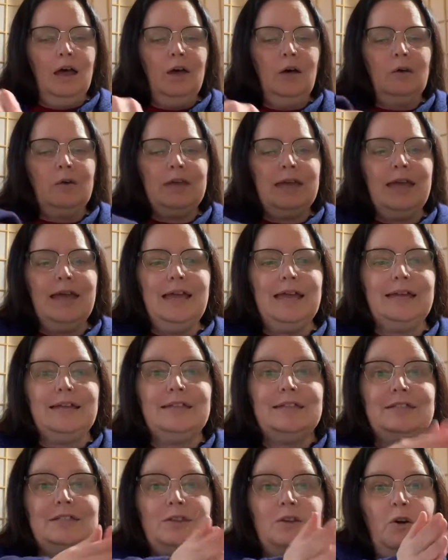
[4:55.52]
Okay,
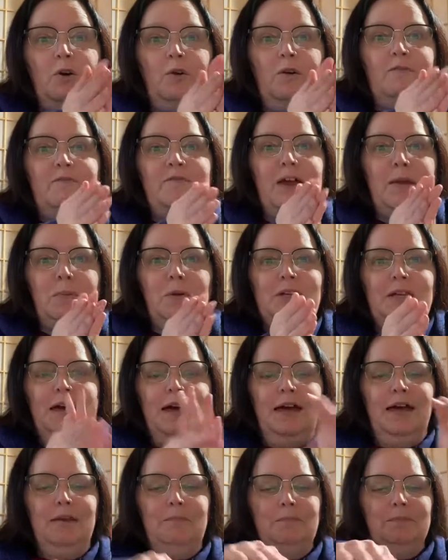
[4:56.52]
so fiber
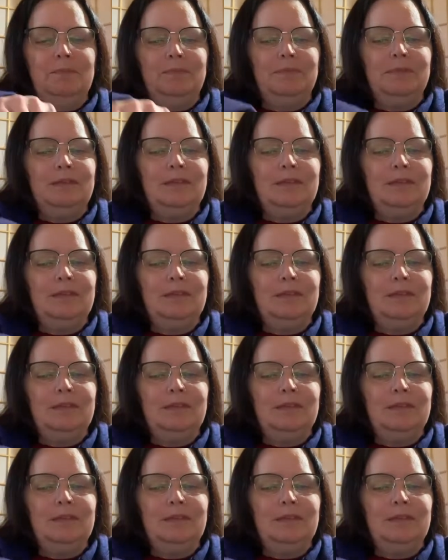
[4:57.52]
time.